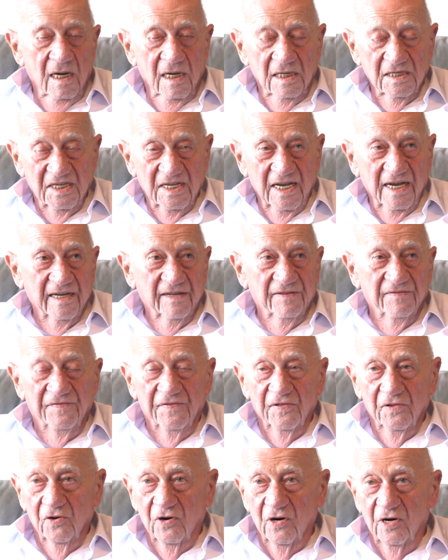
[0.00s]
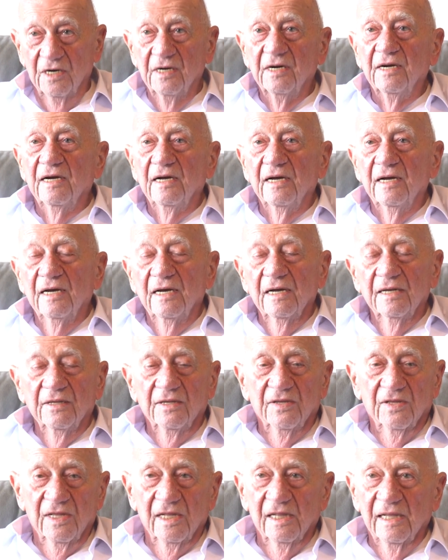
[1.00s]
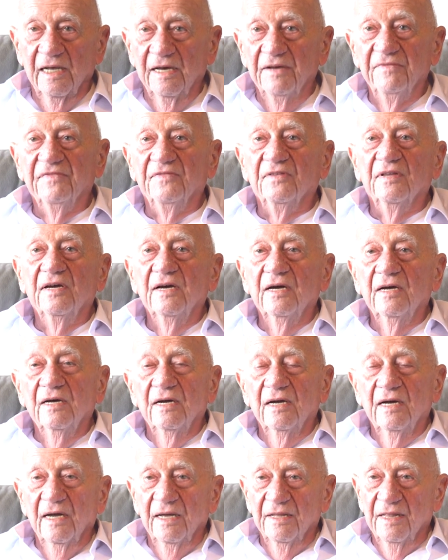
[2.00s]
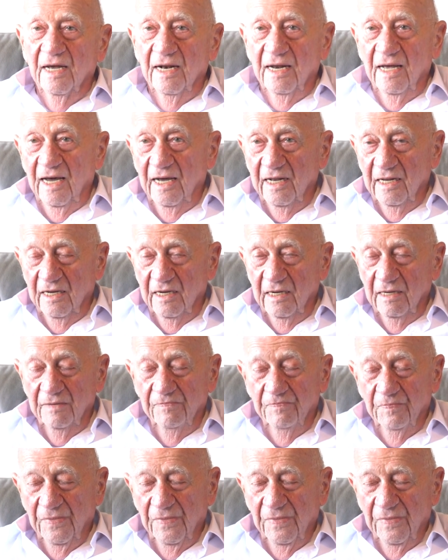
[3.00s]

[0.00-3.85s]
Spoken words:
second floor to the left that had a